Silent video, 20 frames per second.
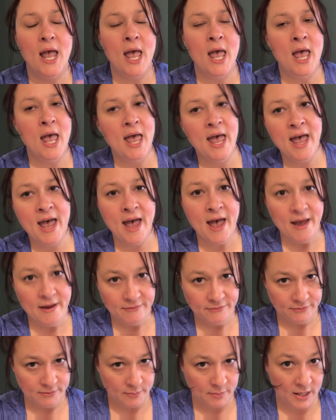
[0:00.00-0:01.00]

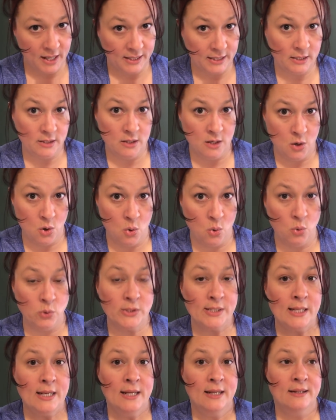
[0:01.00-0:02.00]
everybody
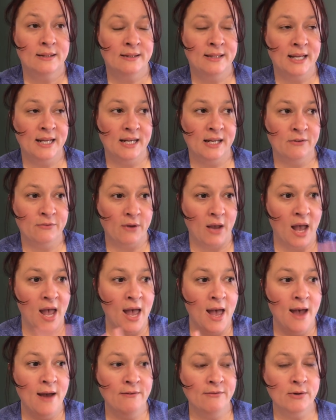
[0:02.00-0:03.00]
knows that if
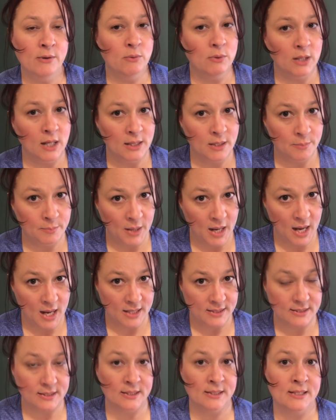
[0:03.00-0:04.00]
everyone on the
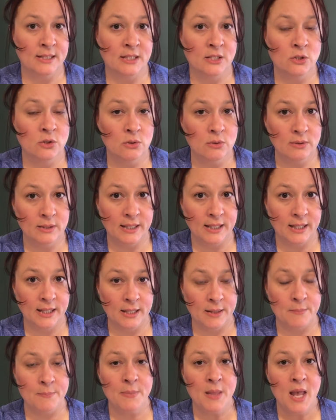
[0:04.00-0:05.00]
bus is ignoring
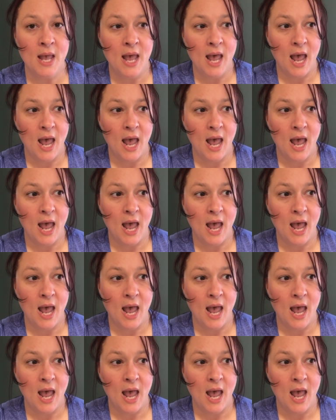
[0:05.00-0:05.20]
him